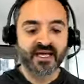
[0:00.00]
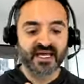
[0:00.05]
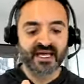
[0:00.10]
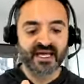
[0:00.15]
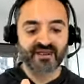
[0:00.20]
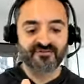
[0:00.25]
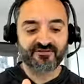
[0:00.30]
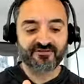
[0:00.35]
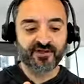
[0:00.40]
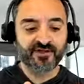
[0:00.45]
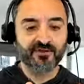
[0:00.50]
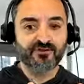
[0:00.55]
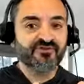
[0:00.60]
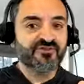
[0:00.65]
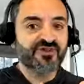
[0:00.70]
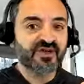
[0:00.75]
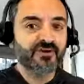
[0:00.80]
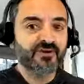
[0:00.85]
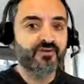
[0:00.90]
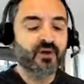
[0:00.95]
if you
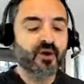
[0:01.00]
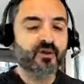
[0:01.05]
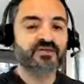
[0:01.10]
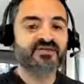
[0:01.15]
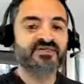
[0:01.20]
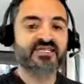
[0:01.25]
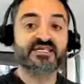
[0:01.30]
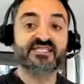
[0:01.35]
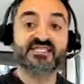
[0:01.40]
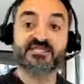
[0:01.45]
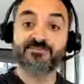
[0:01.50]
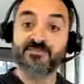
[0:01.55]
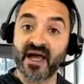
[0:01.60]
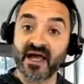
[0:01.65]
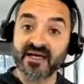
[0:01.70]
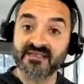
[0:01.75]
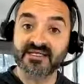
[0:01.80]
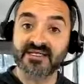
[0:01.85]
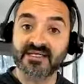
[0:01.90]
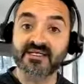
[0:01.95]
did what was
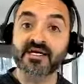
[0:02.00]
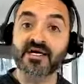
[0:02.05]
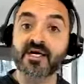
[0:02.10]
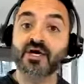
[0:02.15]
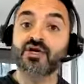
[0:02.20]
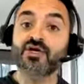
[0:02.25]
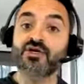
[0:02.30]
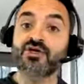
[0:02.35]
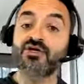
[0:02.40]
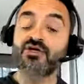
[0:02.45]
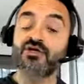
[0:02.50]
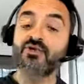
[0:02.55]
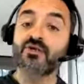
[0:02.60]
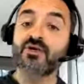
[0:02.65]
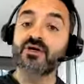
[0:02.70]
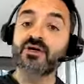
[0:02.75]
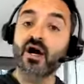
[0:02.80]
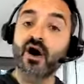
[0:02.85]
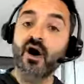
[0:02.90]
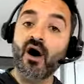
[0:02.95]
expected, you
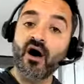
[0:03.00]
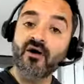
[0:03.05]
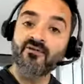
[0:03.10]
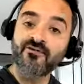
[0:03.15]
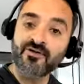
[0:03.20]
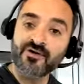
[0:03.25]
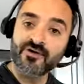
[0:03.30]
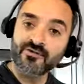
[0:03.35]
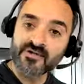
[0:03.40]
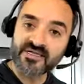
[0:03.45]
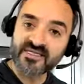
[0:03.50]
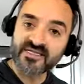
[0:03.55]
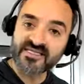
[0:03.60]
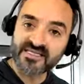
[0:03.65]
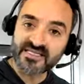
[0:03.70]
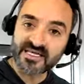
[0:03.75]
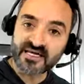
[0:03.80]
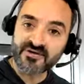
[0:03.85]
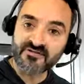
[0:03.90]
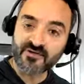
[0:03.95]
would often
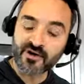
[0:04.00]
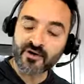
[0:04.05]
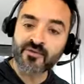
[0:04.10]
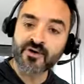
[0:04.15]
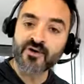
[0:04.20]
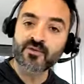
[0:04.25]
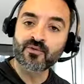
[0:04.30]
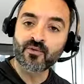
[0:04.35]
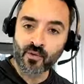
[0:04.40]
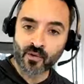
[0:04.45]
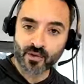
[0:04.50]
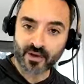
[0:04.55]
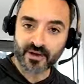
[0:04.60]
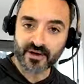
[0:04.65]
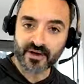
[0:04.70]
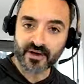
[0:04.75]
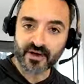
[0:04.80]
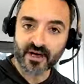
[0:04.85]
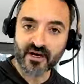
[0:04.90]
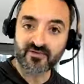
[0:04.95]
receive a
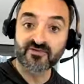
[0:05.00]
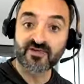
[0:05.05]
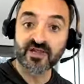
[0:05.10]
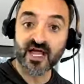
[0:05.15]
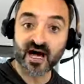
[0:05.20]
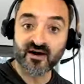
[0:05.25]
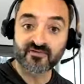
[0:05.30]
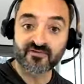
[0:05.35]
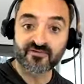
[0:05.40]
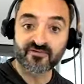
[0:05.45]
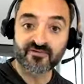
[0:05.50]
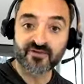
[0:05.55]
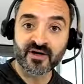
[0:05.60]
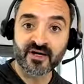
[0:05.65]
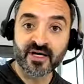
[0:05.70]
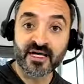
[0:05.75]
reward of love.